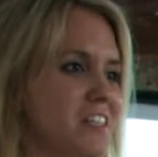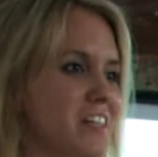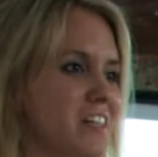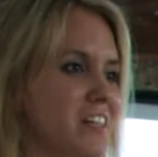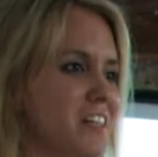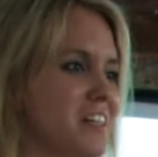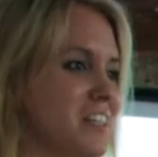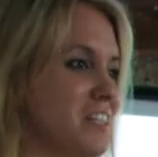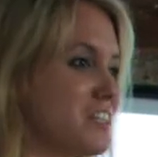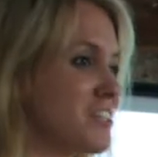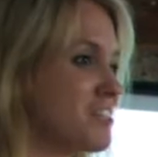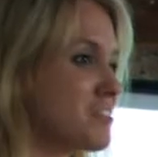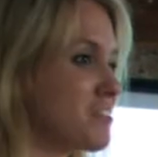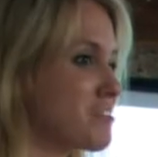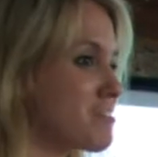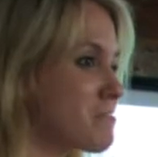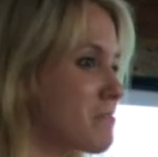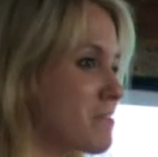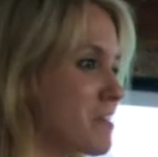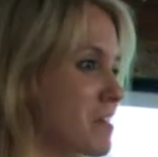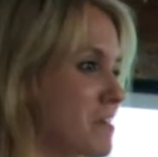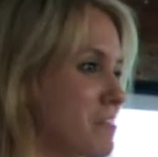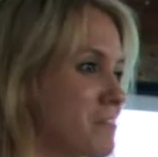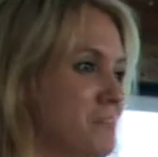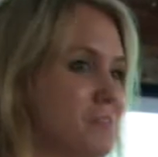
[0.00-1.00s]
a
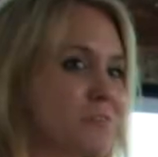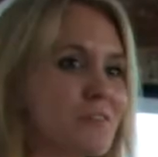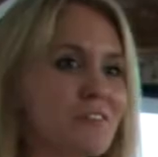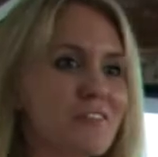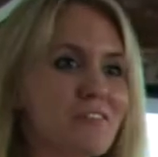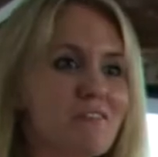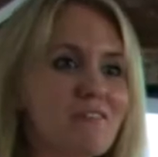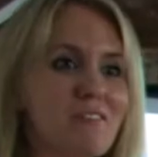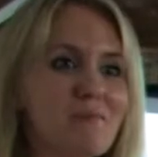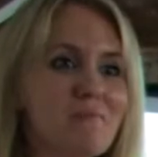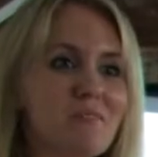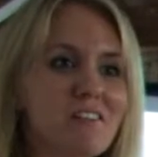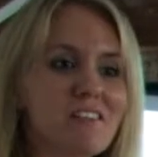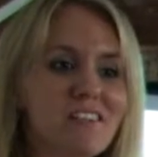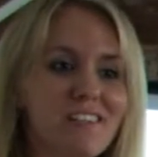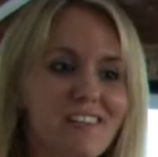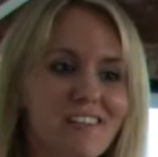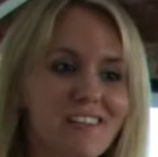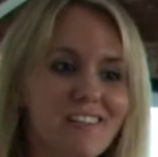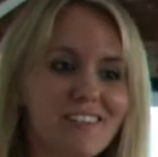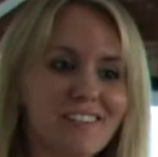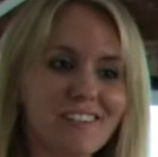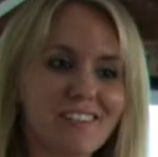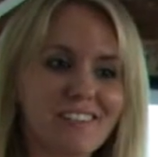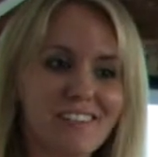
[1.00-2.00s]
survey through
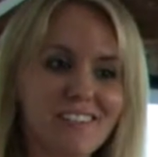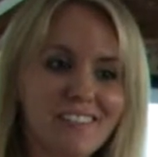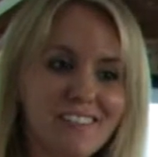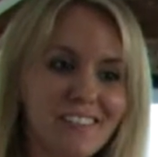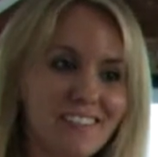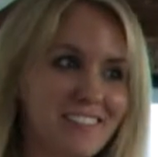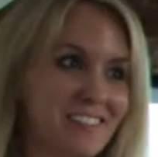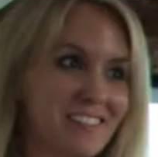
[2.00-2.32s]
SurveyMonkey, or?